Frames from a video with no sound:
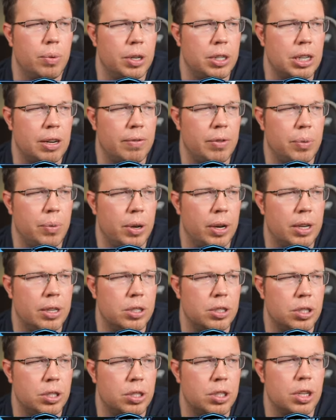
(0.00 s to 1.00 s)
which everyone
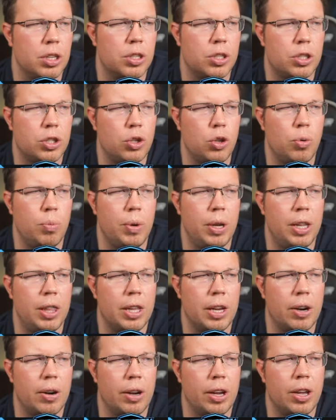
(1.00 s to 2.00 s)
is just
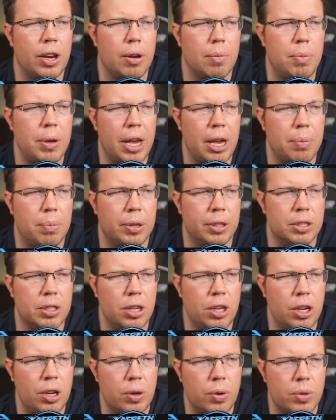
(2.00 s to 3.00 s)
assuming they're going to be able
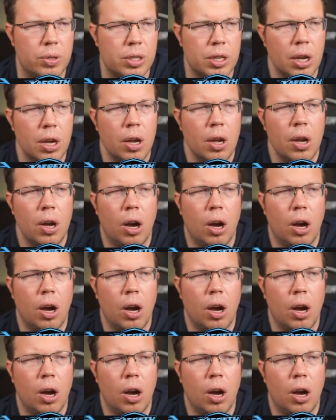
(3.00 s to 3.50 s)
to use